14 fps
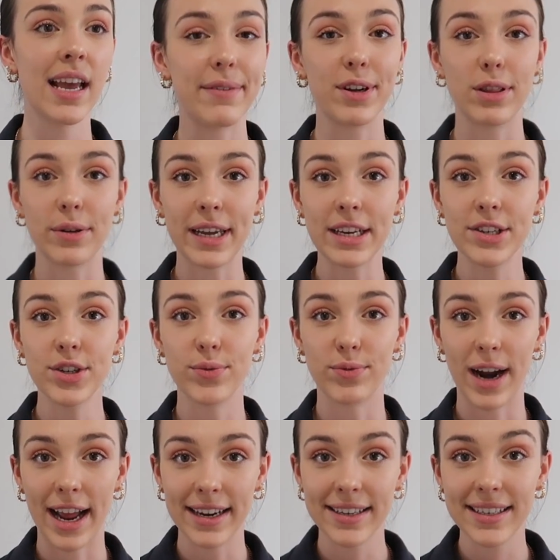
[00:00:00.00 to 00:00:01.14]
if you're looking to
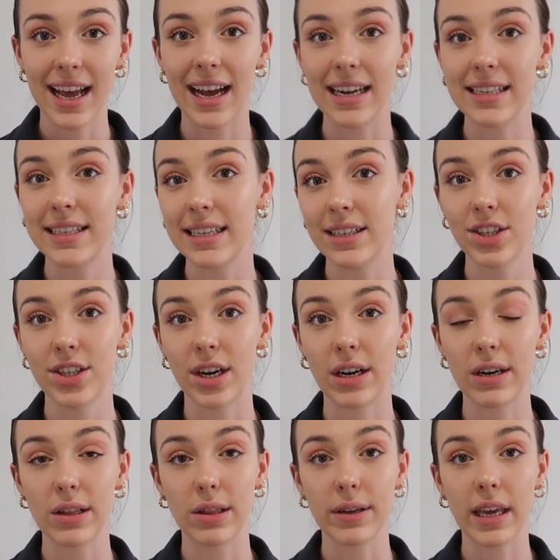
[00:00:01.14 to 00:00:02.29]
rent, I'd say to
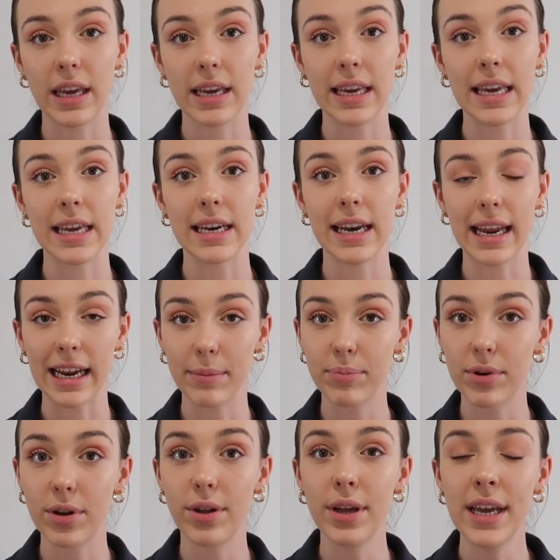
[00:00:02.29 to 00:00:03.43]
start looking in
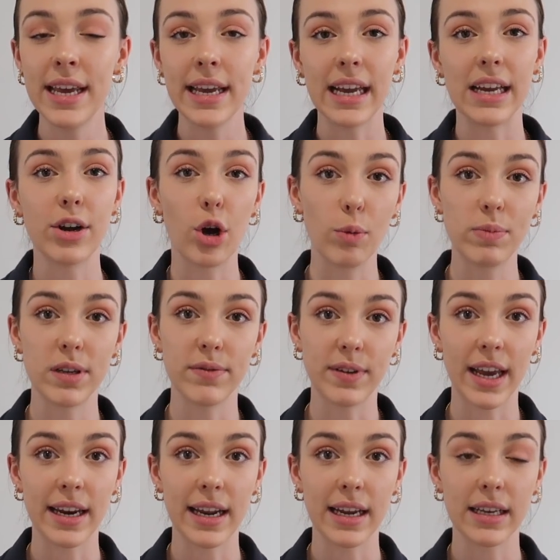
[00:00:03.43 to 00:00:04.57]
April in hopes of
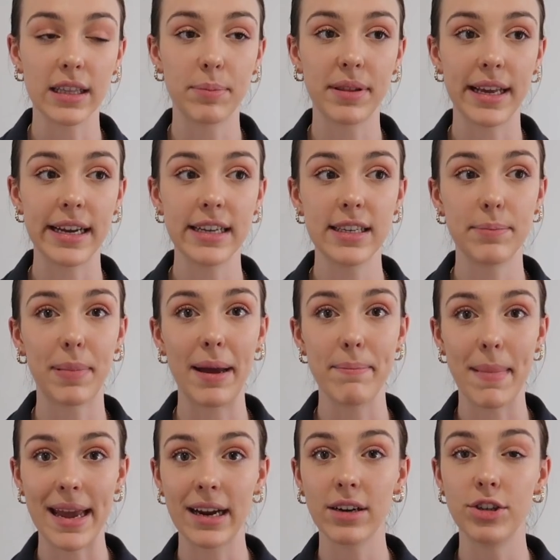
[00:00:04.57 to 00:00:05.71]
getting the place by
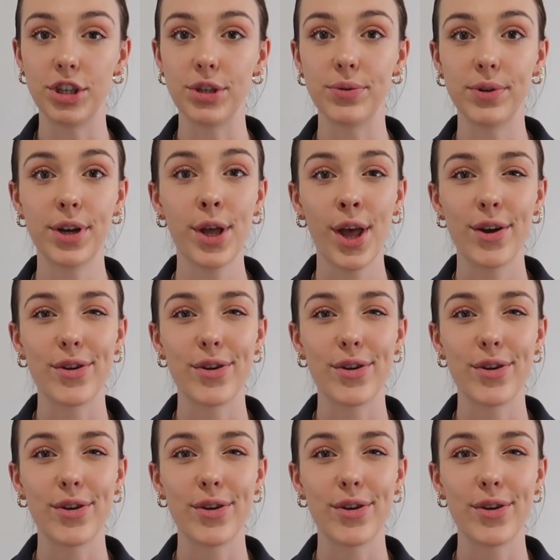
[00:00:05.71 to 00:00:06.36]
May or June.